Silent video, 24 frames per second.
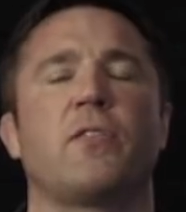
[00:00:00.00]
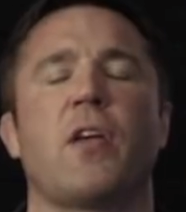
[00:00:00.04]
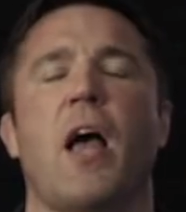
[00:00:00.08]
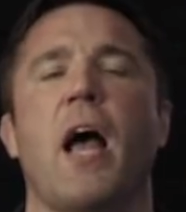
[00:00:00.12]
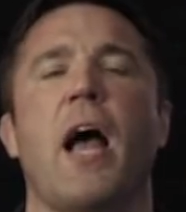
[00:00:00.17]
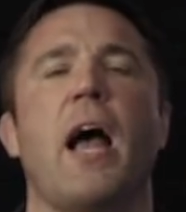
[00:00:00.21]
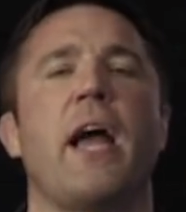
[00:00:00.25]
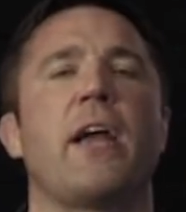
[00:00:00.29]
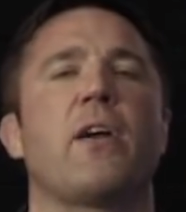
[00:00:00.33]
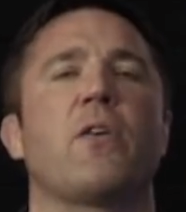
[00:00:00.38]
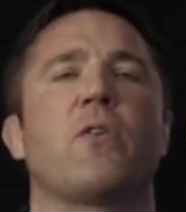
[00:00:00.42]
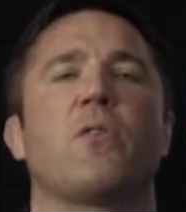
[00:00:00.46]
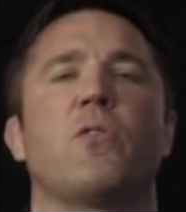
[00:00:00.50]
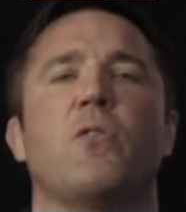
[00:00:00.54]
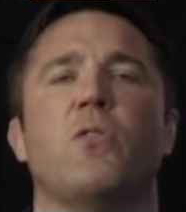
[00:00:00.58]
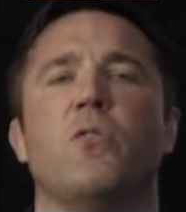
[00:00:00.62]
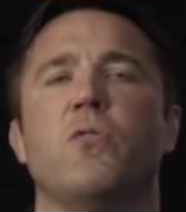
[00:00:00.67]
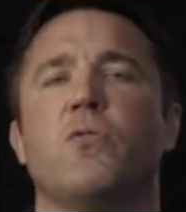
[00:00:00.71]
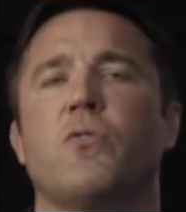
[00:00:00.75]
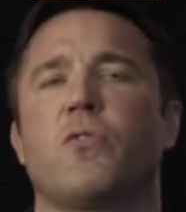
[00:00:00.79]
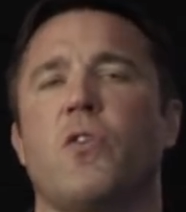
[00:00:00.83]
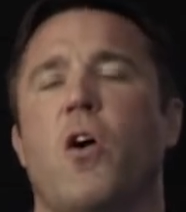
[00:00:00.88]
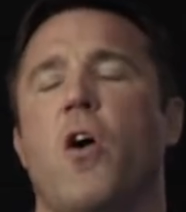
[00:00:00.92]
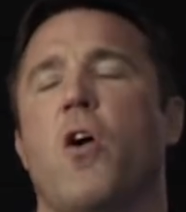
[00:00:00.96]
higher, or
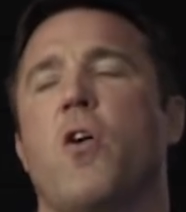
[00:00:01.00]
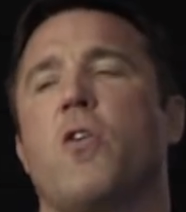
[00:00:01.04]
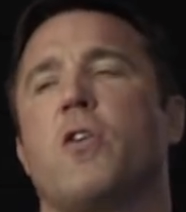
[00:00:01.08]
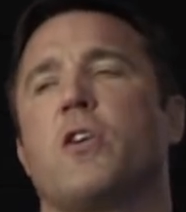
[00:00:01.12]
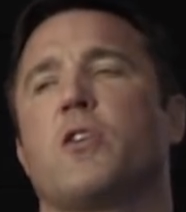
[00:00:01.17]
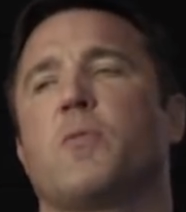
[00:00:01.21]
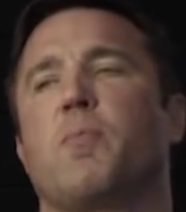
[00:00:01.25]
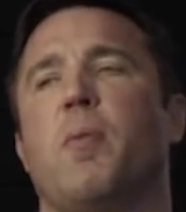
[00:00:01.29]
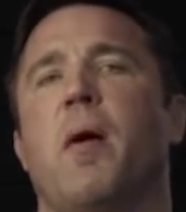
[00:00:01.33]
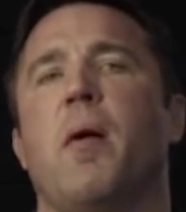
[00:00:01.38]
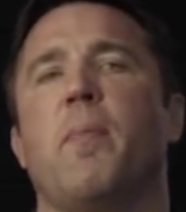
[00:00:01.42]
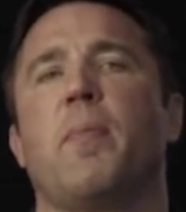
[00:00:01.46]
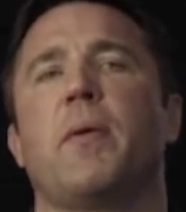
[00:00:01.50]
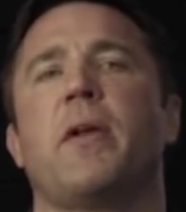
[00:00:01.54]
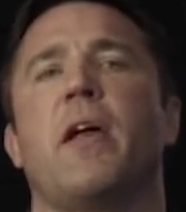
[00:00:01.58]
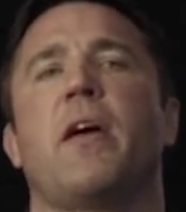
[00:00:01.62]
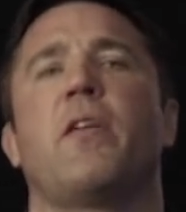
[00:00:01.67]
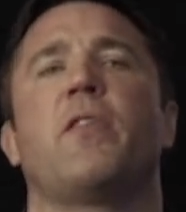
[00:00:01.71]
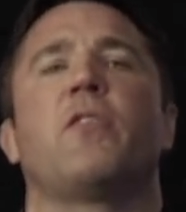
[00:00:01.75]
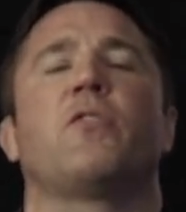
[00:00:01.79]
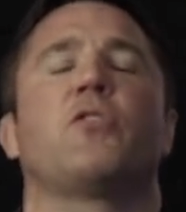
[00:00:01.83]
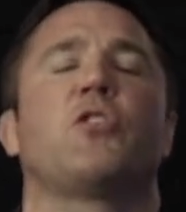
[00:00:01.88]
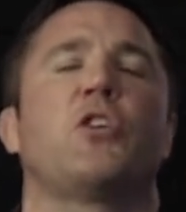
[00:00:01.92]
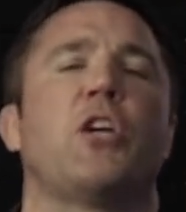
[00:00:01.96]
whose heart is pumping
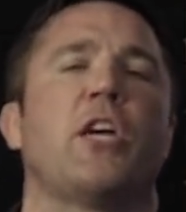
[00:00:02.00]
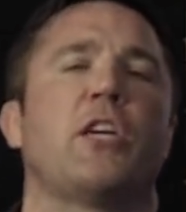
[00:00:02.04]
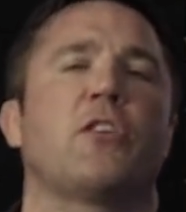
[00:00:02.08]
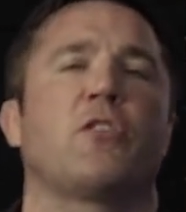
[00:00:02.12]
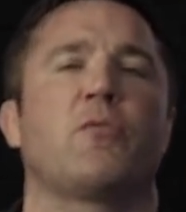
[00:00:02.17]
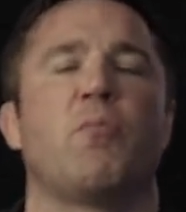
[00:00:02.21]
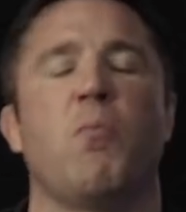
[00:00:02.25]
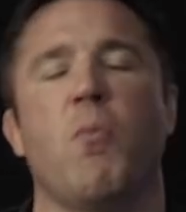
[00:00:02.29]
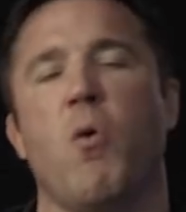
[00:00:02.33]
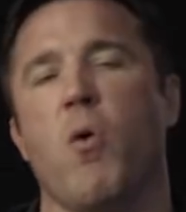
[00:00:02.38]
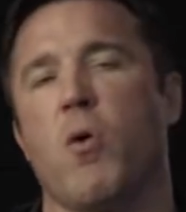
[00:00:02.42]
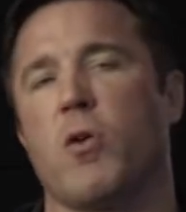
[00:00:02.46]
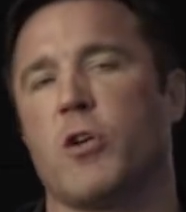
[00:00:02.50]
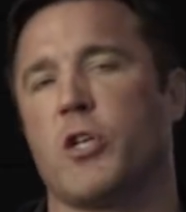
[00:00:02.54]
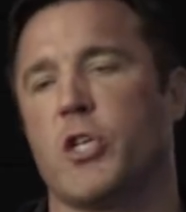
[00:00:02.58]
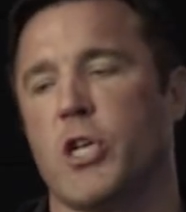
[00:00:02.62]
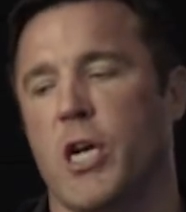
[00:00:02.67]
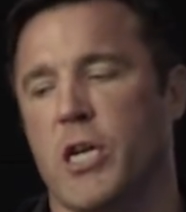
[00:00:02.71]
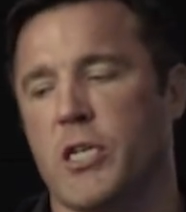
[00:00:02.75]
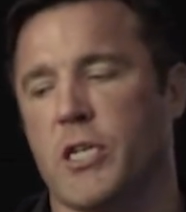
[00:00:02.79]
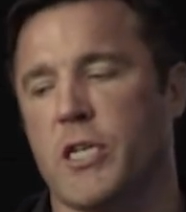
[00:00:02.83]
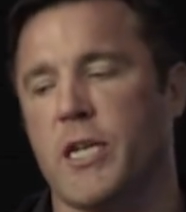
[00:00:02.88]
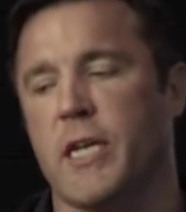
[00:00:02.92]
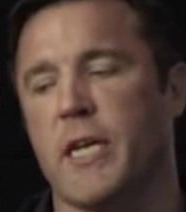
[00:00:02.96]
out of their chest more,
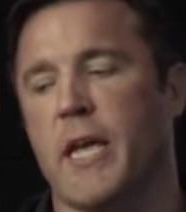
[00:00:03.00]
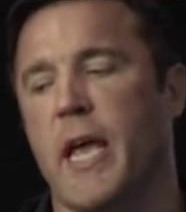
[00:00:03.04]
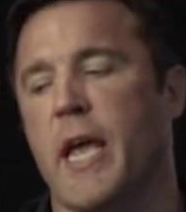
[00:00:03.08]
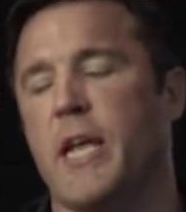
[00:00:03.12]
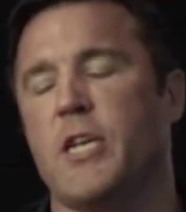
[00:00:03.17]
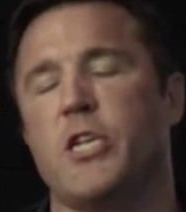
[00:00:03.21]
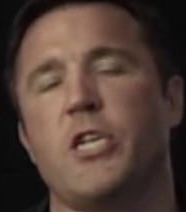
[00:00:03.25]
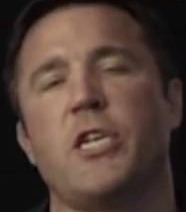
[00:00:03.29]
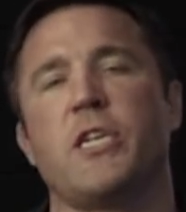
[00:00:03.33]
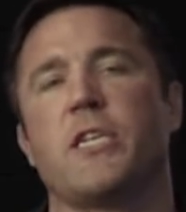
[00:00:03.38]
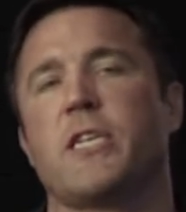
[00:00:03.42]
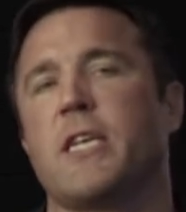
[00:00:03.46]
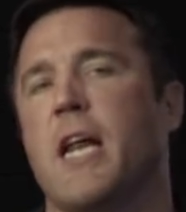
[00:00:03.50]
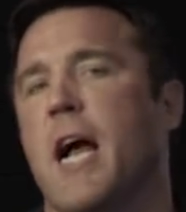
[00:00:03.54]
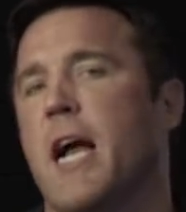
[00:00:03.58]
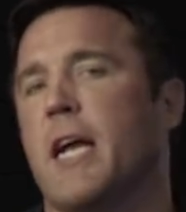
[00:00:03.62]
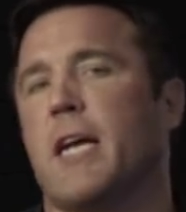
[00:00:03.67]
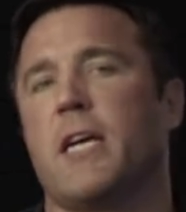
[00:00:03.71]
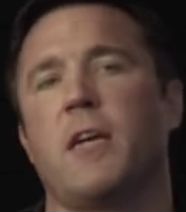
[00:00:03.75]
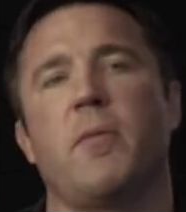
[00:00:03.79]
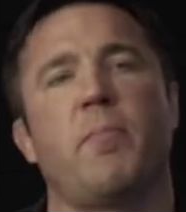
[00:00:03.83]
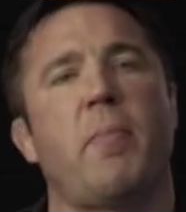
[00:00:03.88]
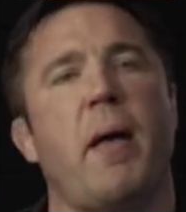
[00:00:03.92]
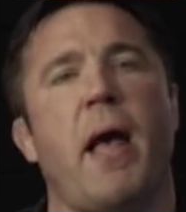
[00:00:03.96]
Justin Gaethje is
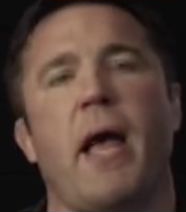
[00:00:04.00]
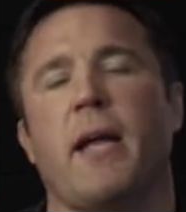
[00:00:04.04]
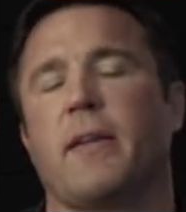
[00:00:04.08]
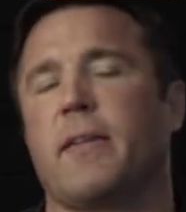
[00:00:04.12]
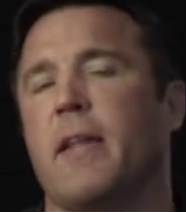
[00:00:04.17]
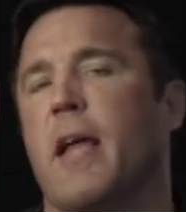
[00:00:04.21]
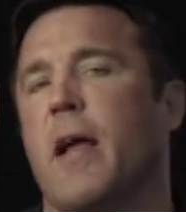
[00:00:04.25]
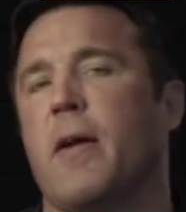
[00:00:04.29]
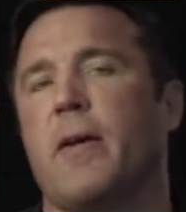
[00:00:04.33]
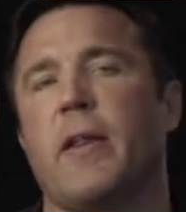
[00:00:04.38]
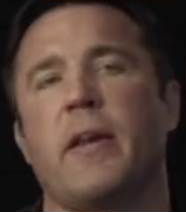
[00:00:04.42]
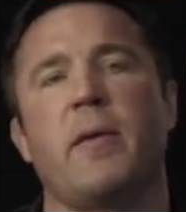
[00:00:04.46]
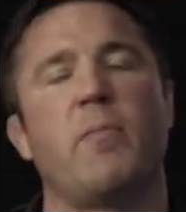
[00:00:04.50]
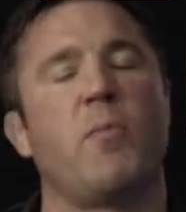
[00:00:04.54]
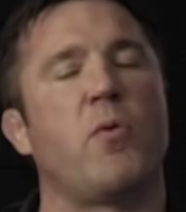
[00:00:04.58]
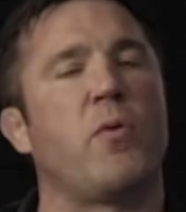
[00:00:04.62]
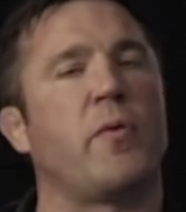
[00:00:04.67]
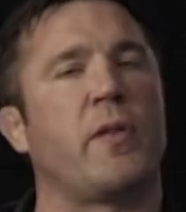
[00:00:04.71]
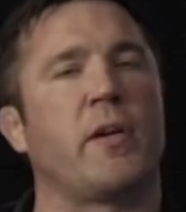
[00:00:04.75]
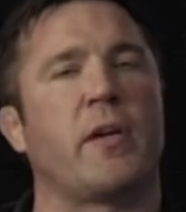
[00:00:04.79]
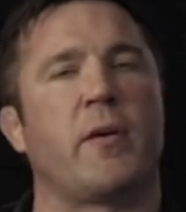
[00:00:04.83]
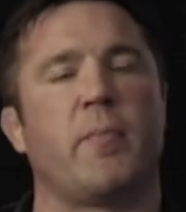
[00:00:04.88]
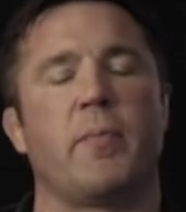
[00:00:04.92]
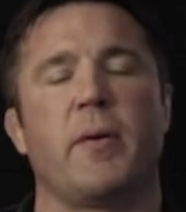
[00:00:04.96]
not going to back down any
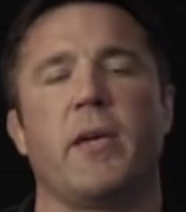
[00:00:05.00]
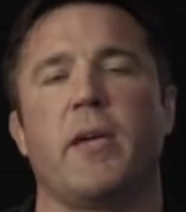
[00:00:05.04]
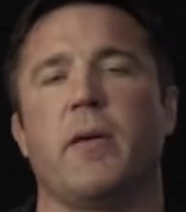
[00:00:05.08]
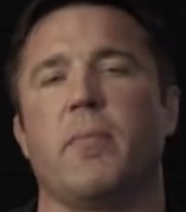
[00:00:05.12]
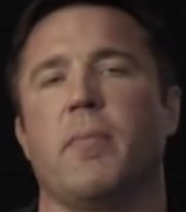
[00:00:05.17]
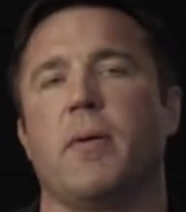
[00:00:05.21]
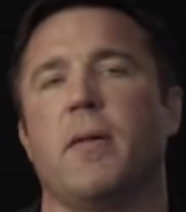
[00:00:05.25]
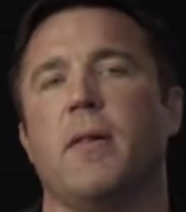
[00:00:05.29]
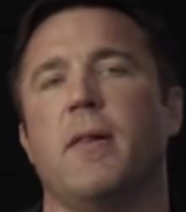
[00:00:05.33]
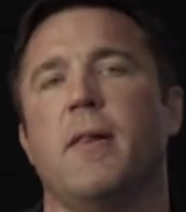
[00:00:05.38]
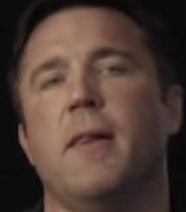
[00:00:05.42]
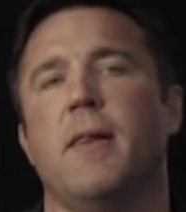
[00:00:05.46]
more than Khabib.